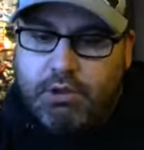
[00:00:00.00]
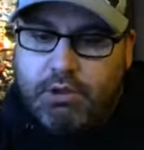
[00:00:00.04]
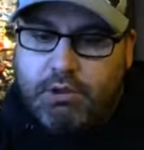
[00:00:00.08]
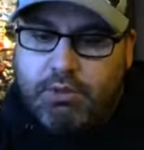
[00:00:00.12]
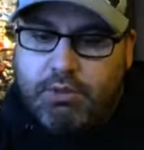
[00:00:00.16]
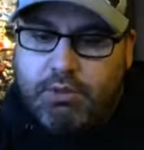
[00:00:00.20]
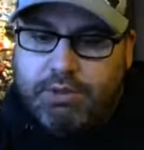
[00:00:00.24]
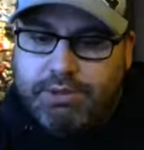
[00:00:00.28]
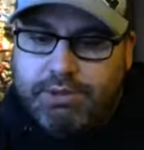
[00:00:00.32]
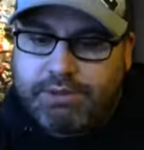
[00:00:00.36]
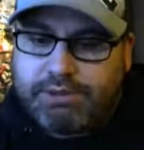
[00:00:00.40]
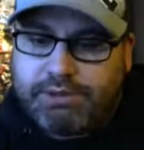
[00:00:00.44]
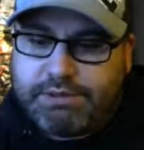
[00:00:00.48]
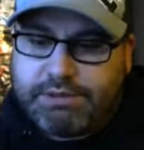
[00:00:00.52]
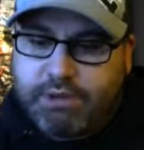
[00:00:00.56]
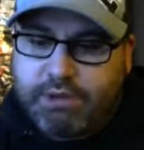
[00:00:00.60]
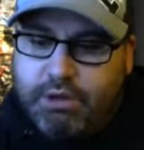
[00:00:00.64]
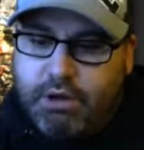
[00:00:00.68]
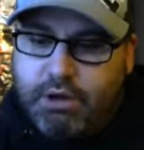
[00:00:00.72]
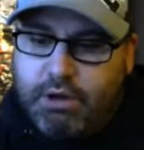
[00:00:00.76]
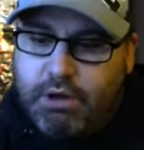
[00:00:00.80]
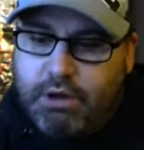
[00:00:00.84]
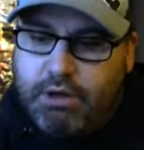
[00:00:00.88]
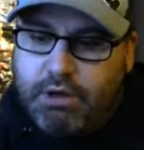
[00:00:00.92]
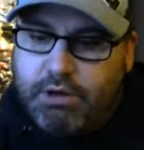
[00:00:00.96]
was
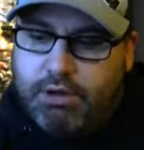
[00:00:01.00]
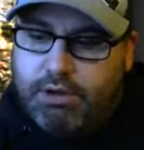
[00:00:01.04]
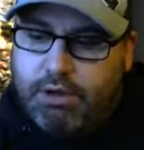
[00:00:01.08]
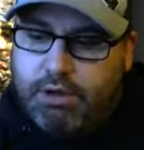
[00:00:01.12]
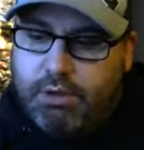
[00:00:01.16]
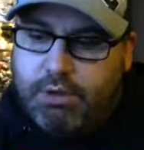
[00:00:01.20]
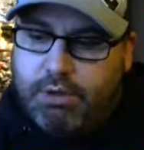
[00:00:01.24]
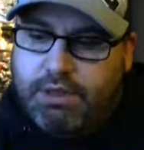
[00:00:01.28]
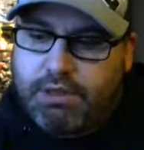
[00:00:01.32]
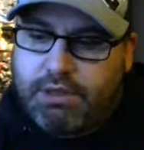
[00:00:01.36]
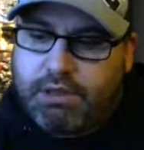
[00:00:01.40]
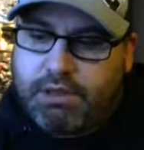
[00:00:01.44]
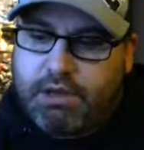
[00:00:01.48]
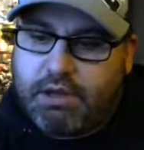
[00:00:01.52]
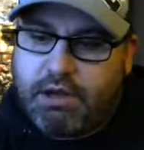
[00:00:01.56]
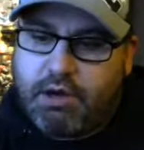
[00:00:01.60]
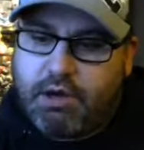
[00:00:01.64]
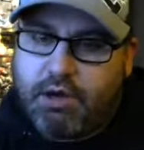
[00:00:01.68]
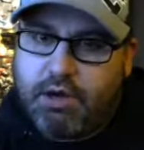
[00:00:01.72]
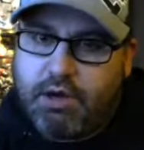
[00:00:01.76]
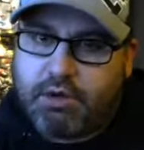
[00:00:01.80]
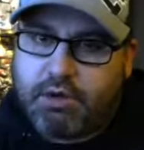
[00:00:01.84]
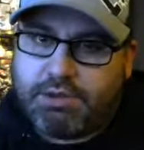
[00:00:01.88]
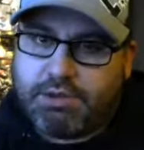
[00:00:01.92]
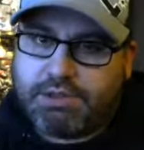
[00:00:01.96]
her going in there
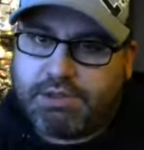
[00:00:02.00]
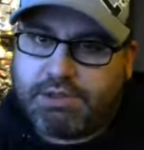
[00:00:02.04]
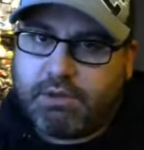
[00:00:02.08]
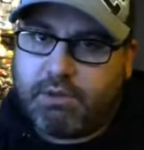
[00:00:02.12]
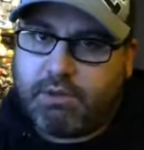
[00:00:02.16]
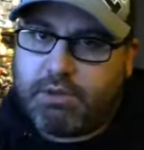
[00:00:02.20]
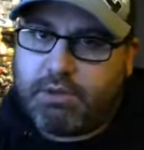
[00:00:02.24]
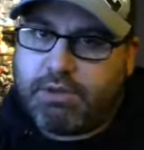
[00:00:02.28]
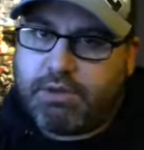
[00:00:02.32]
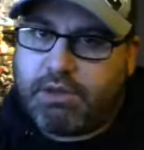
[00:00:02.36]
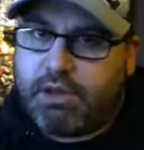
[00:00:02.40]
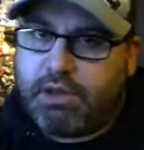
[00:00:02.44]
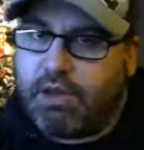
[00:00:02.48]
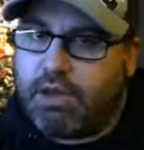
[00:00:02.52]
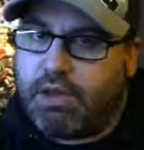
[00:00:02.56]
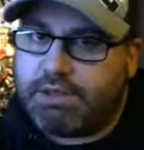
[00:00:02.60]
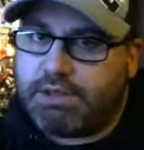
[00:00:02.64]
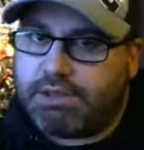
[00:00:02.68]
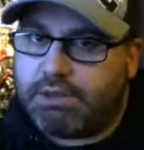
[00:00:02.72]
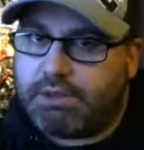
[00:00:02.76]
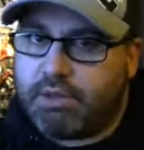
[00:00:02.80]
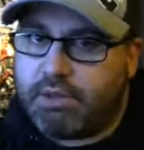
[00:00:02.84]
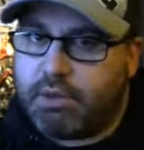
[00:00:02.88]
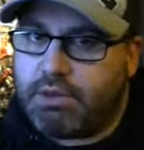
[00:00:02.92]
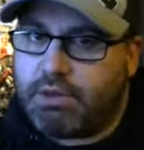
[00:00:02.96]
and noticing one of the
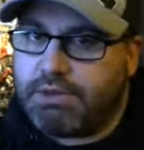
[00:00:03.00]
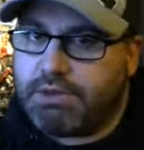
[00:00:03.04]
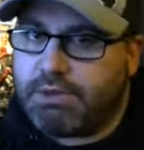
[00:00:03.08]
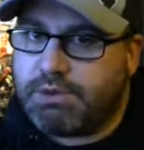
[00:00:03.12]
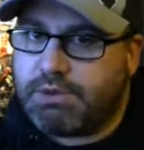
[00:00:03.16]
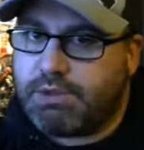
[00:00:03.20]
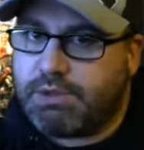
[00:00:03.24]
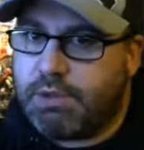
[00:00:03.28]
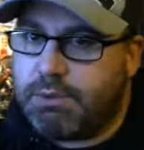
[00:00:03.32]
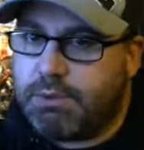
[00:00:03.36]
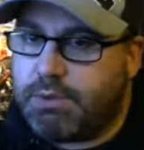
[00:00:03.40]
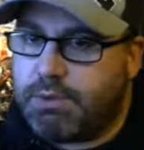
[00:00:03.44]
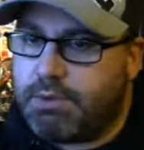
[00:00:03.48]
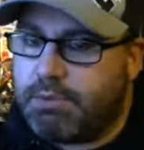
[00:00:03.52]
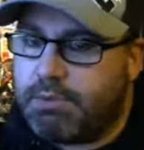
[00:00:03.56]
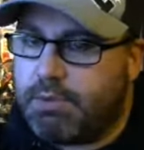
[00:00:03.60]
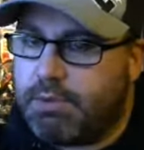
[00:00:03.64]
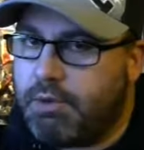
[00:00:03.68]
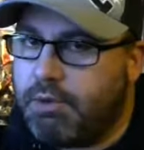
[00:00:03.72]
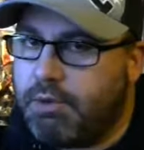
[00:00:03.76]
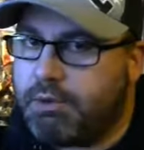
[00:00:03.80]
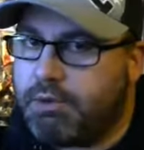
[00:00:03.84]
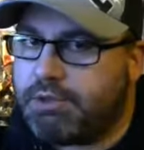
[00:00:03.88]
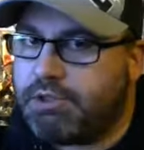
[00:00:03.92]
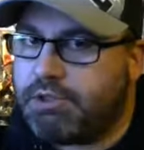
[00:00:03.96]
closet doors was open,
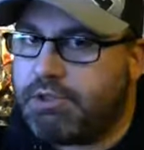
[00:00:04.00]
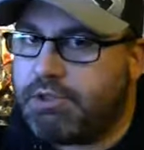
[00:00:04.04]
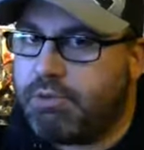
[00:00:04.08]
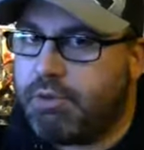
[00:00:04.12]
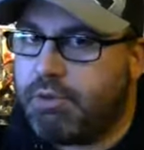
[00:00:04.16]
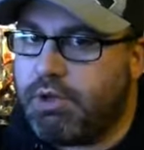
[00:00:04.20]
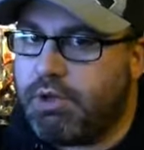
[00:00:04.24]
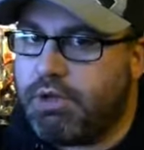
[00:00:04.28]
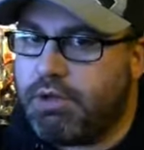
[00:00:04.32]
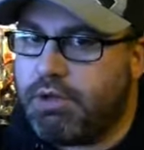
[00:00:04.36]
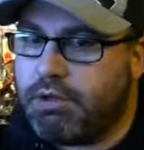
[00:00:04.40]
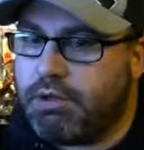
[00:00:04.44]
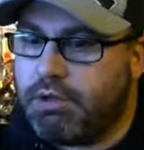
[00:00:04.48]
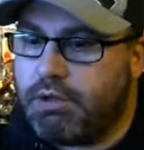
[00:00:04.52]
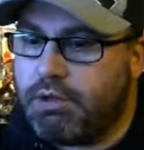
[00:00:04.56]
but when she went